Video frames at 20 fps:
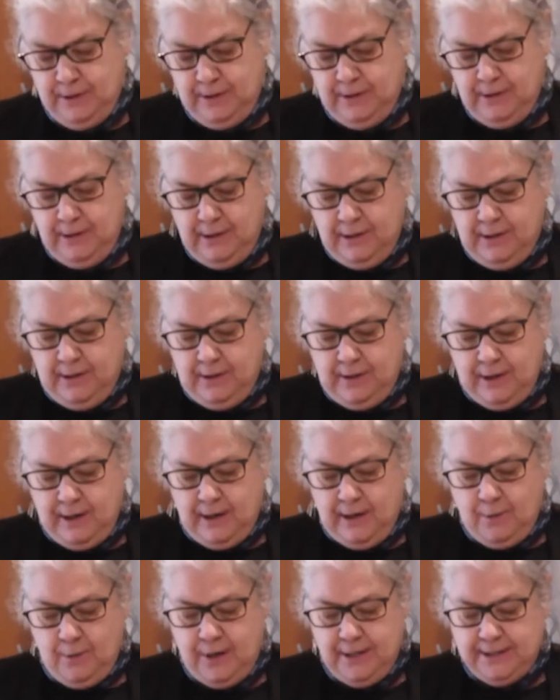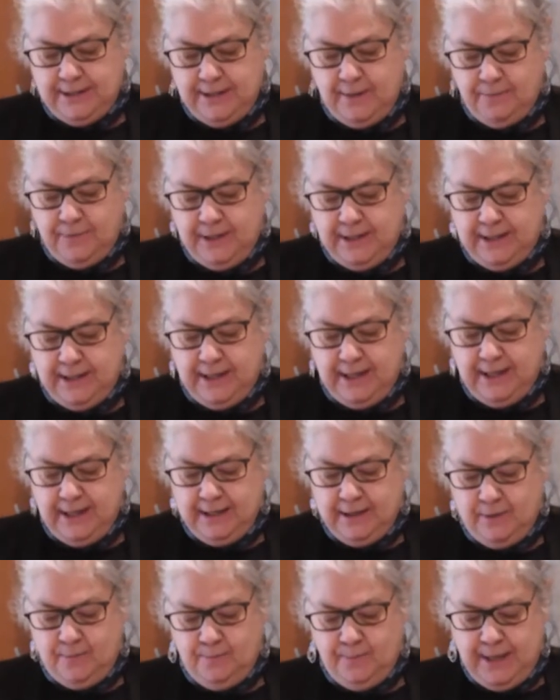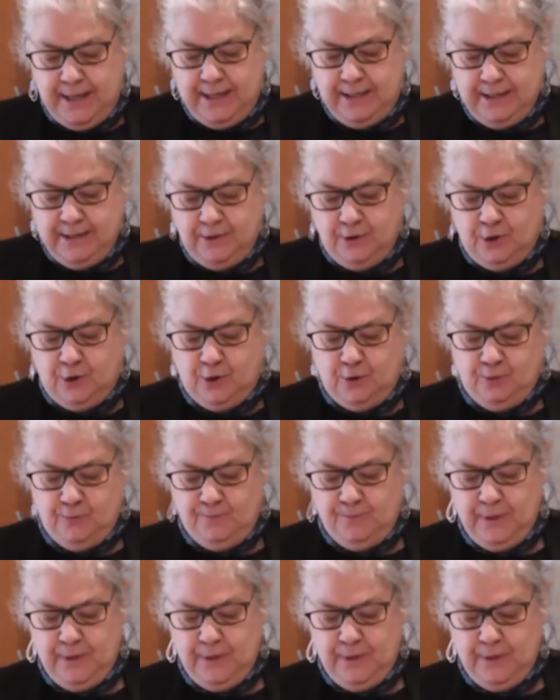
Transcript: I want something that I can bite into.